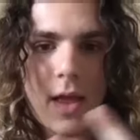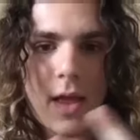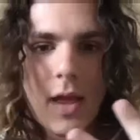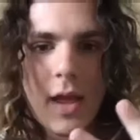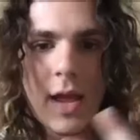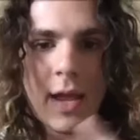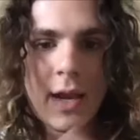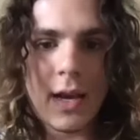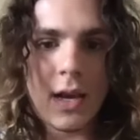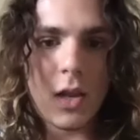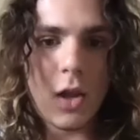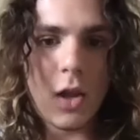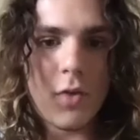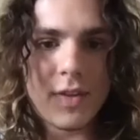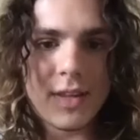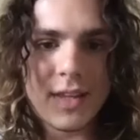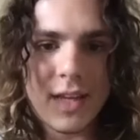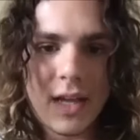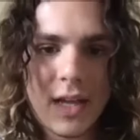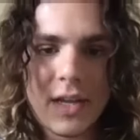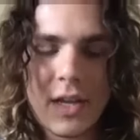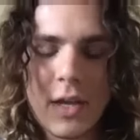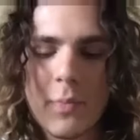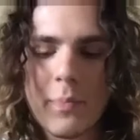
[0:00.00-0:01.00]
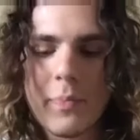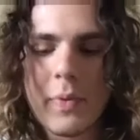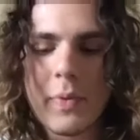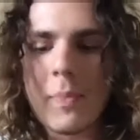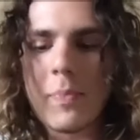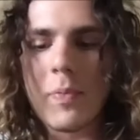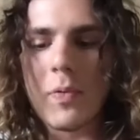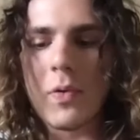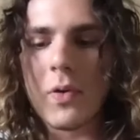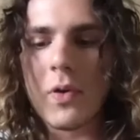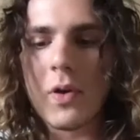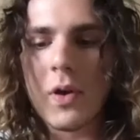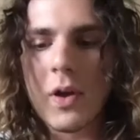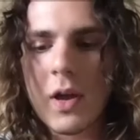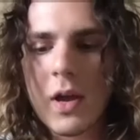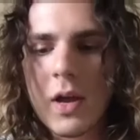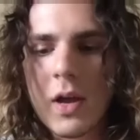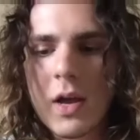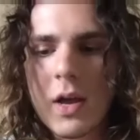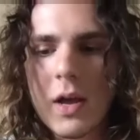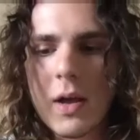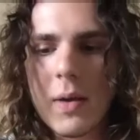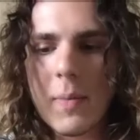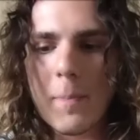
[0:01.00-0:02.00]
and i love italian people
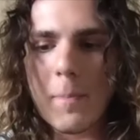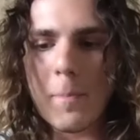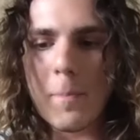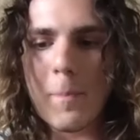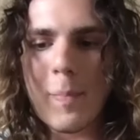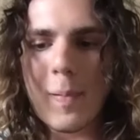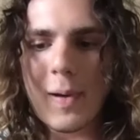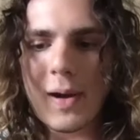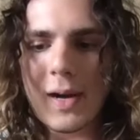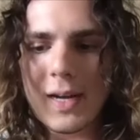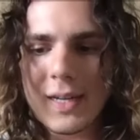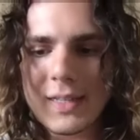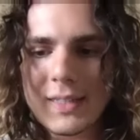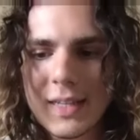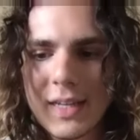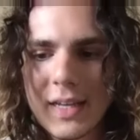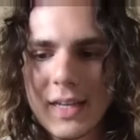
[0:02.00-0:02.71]
but